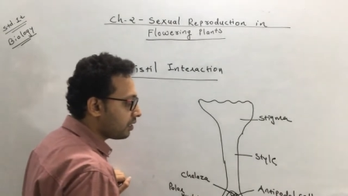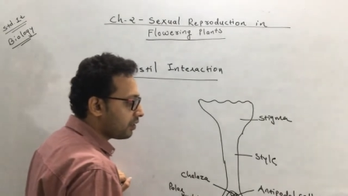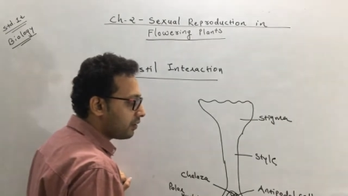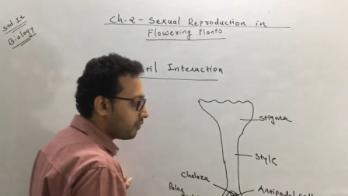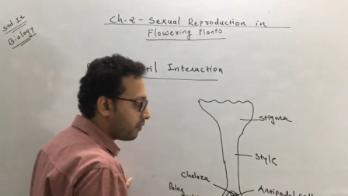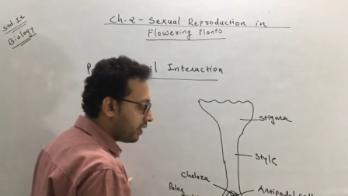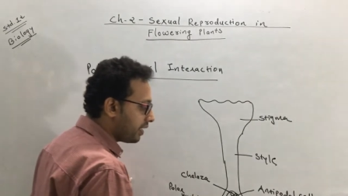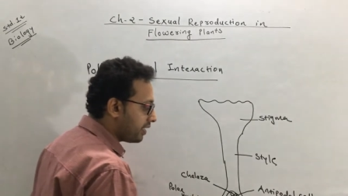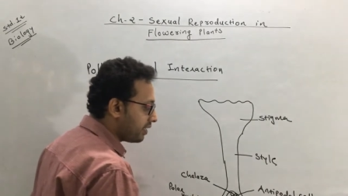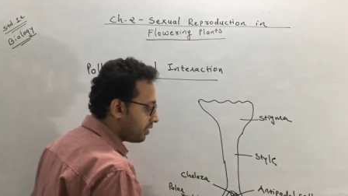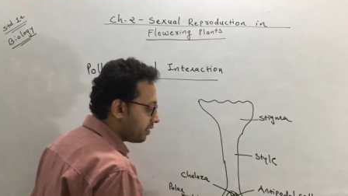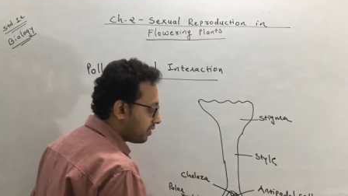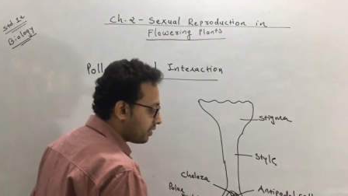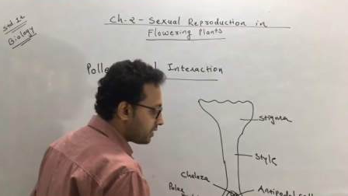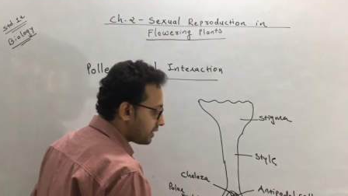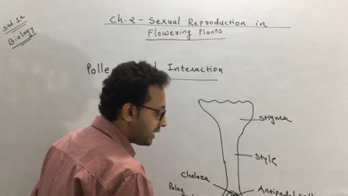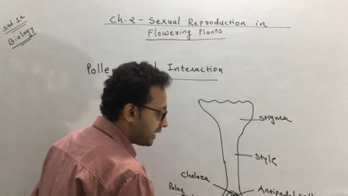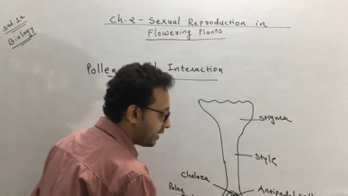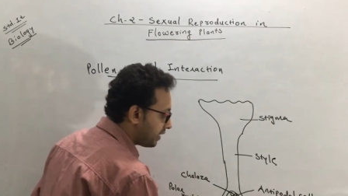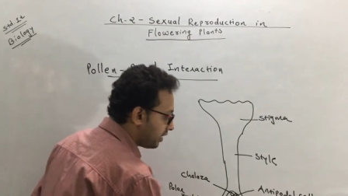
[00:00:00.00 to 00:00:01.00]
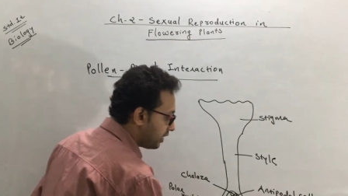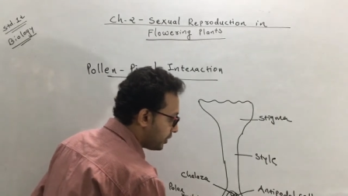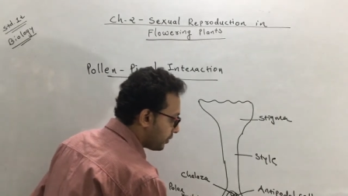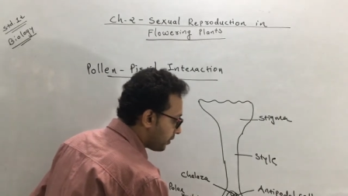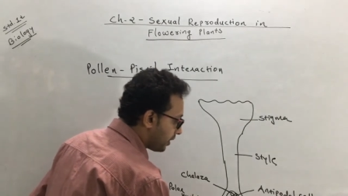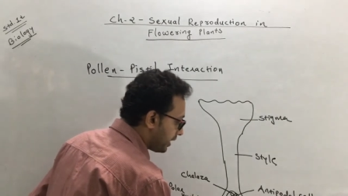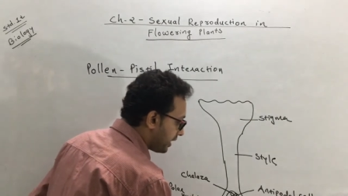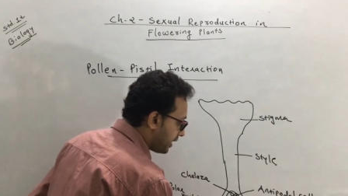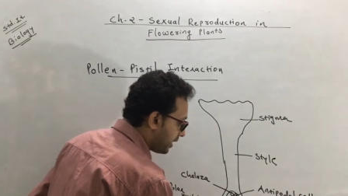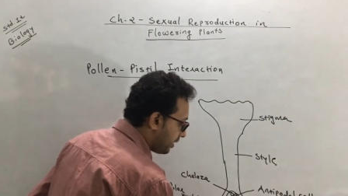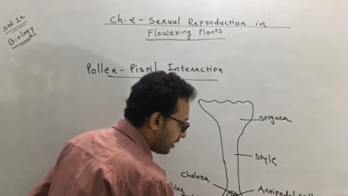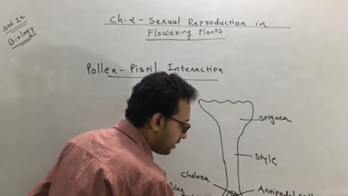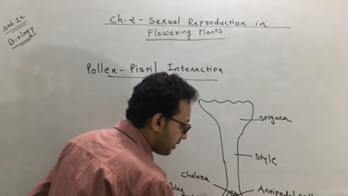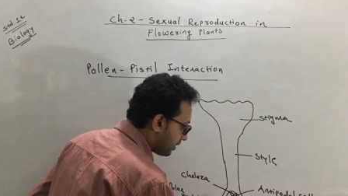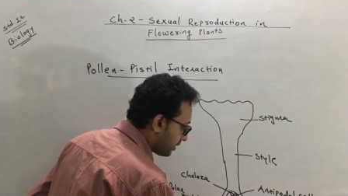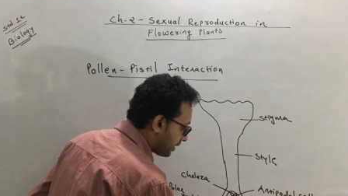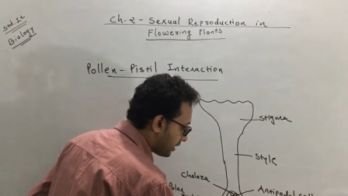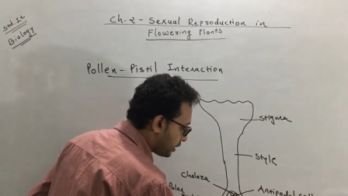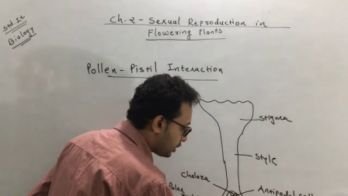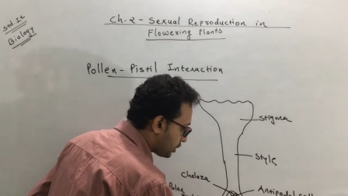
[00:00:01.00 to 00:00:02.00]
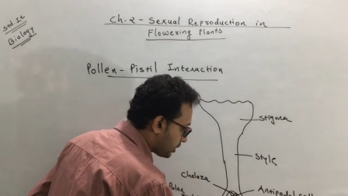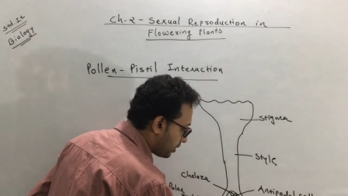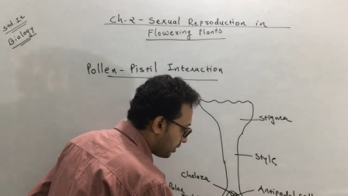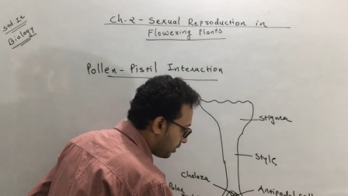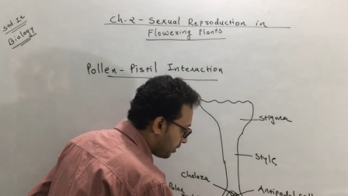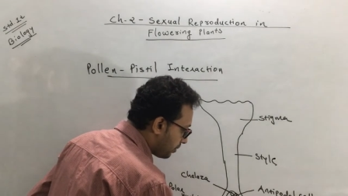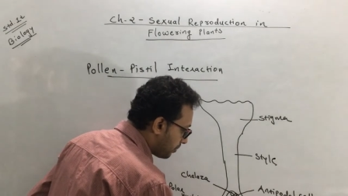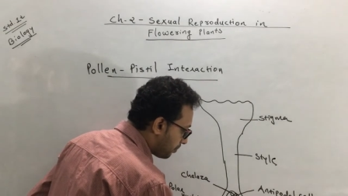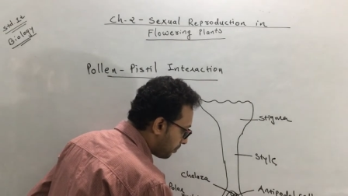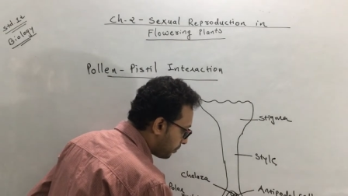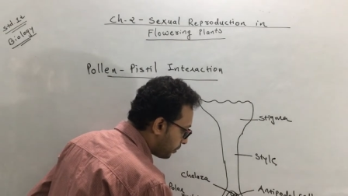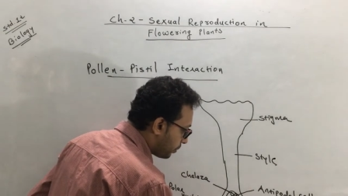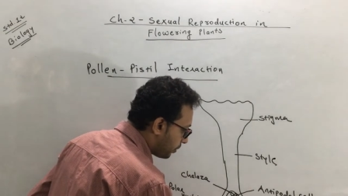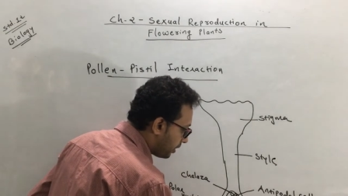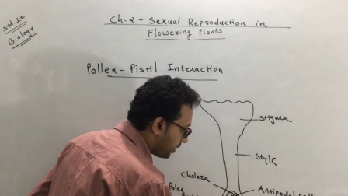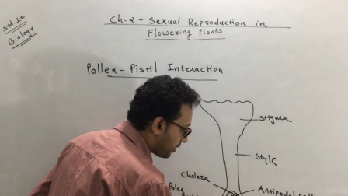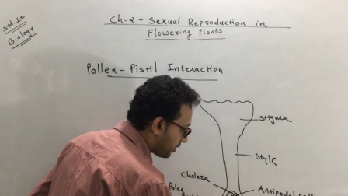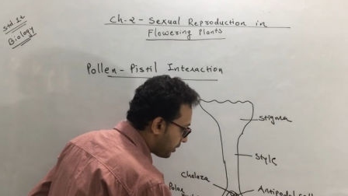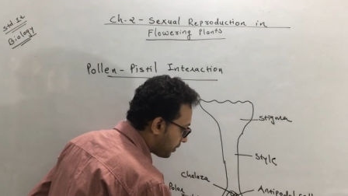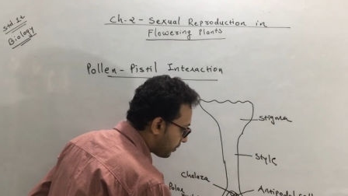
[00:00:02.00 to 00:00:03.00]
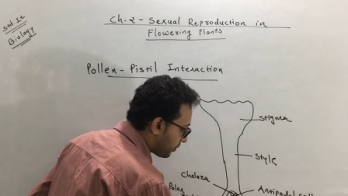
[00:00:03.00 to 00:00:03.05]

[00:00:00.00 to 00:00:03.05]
one single nucleus, that is a polar